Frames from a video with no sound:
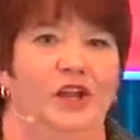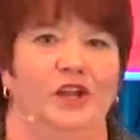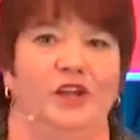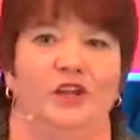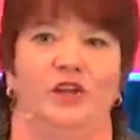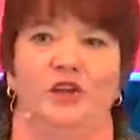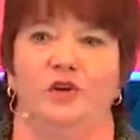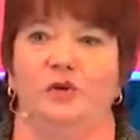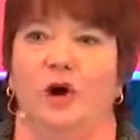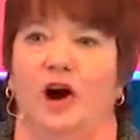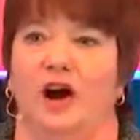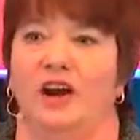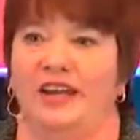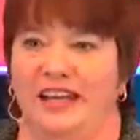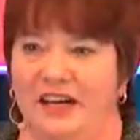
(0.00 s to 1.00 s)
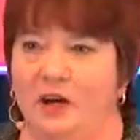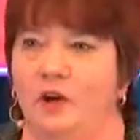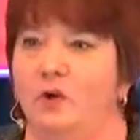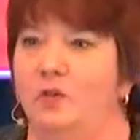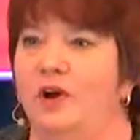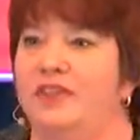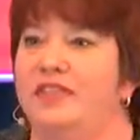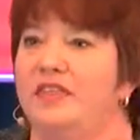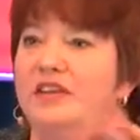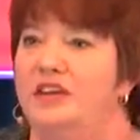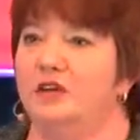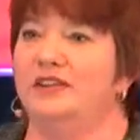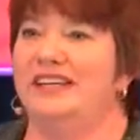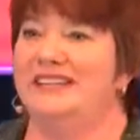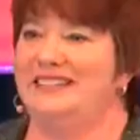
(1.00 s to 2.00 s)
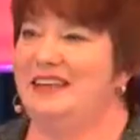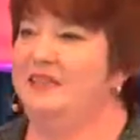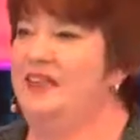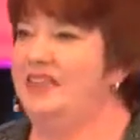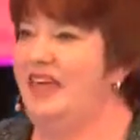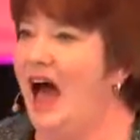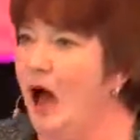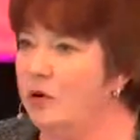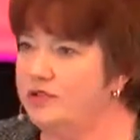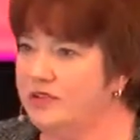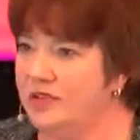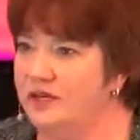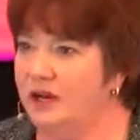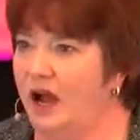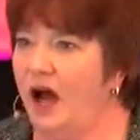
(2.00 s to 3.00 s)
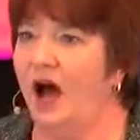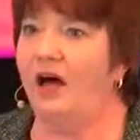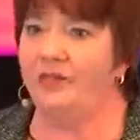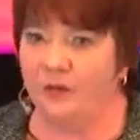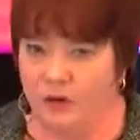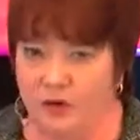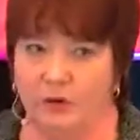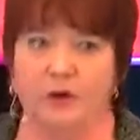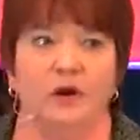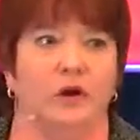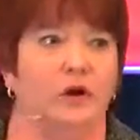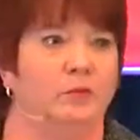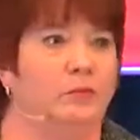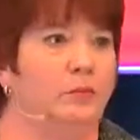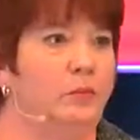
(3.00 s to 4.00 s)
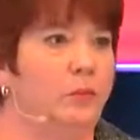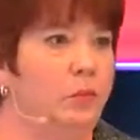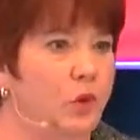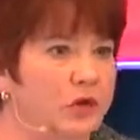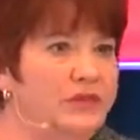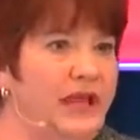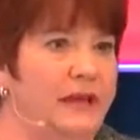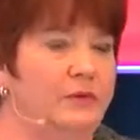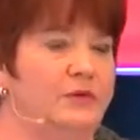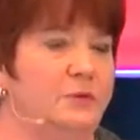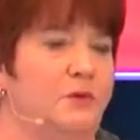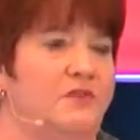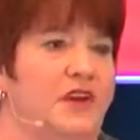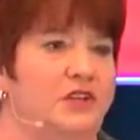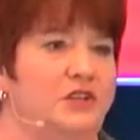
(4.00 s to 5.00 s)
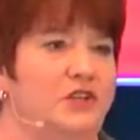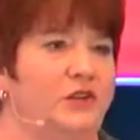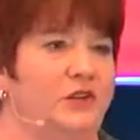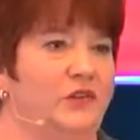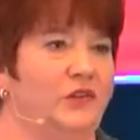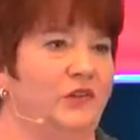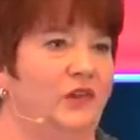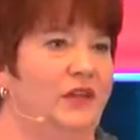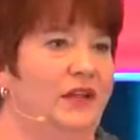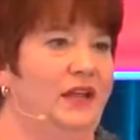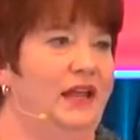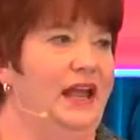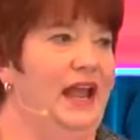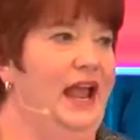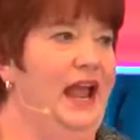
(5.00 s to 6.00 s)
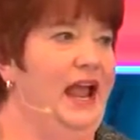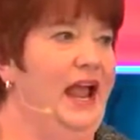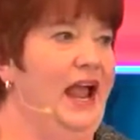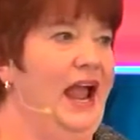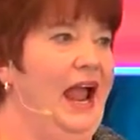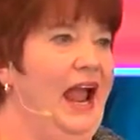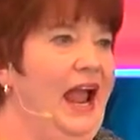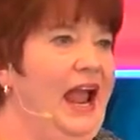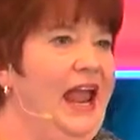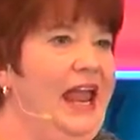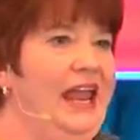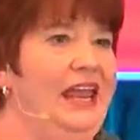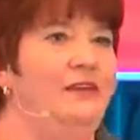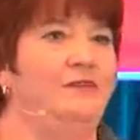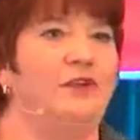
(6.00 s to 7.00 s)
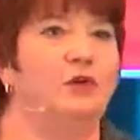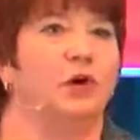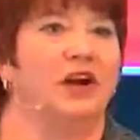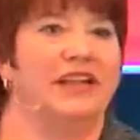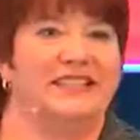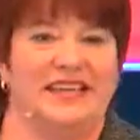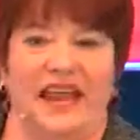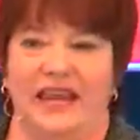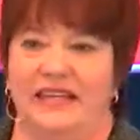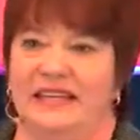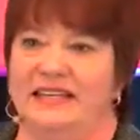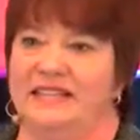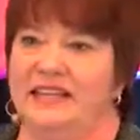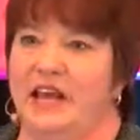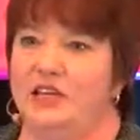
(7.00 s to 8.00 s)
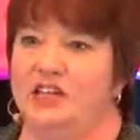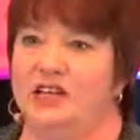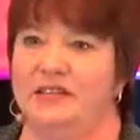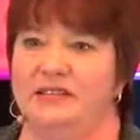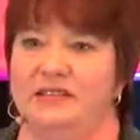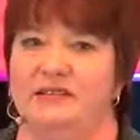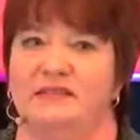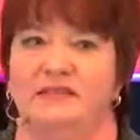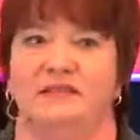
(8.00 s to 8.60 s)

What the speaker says: You are here with nearly 7,000 other world language professionals. If you are attending sessions,